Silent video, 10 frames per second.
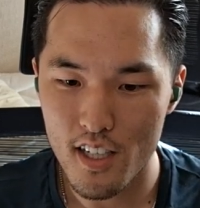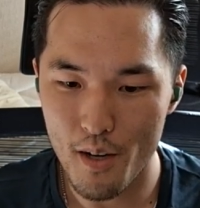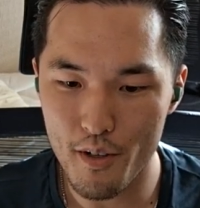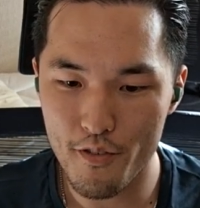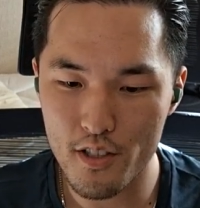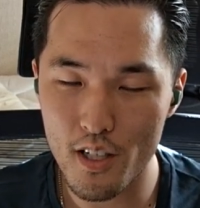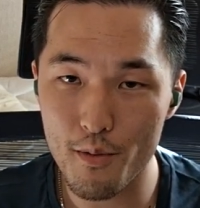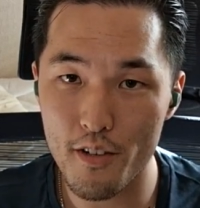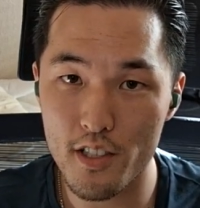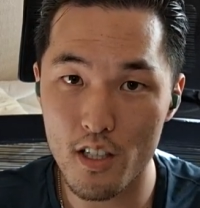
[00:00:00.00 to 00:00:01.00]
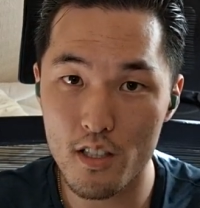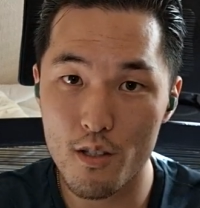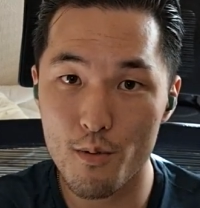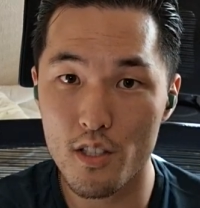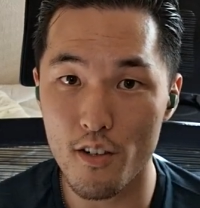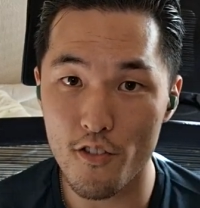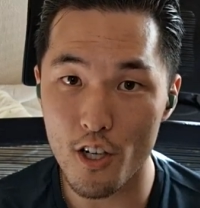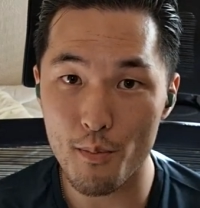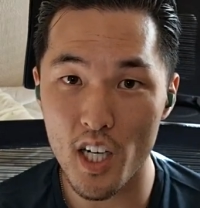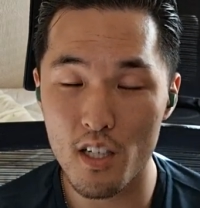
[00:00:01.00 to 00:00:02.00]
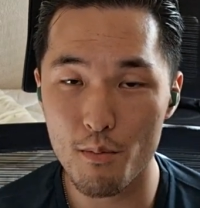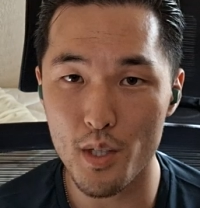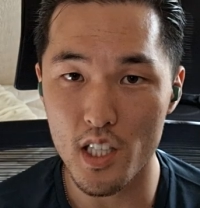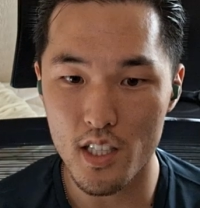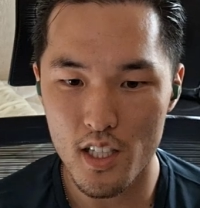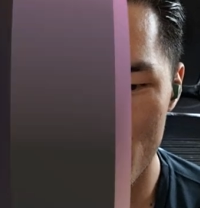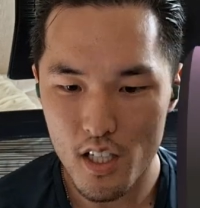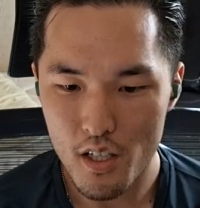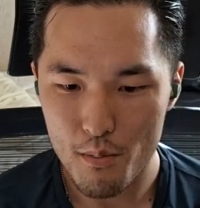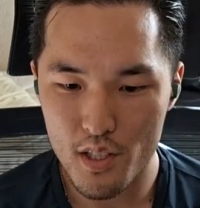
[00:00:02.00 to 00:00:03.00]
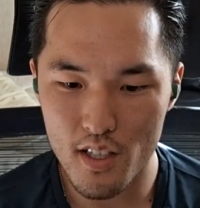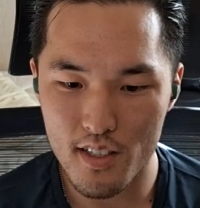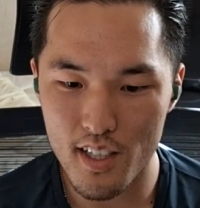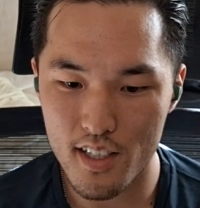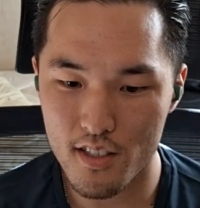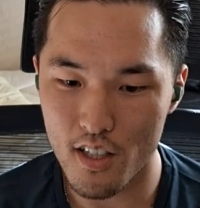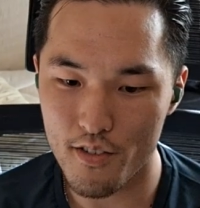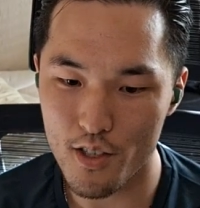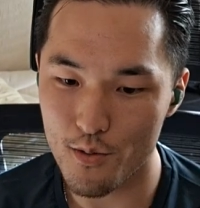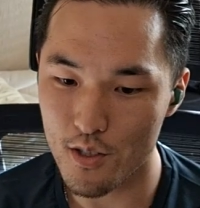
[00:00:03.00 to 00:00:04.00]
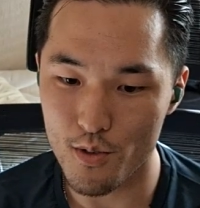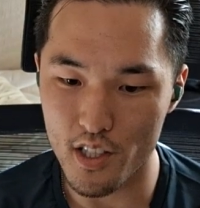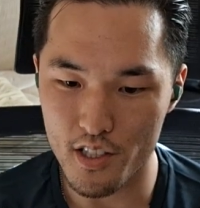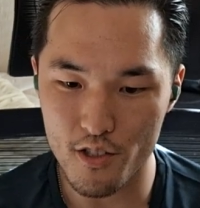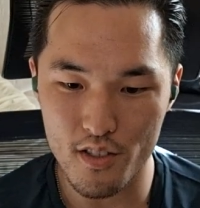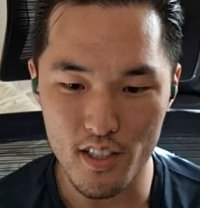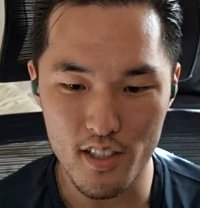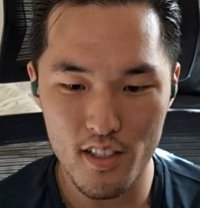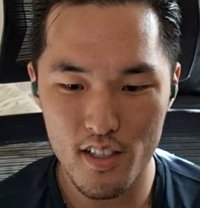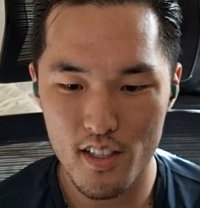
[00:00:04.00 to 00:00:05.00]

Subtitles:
I mean, first time we ever talked to him was on Vermeer, but besides that, Sovereign was really interesting.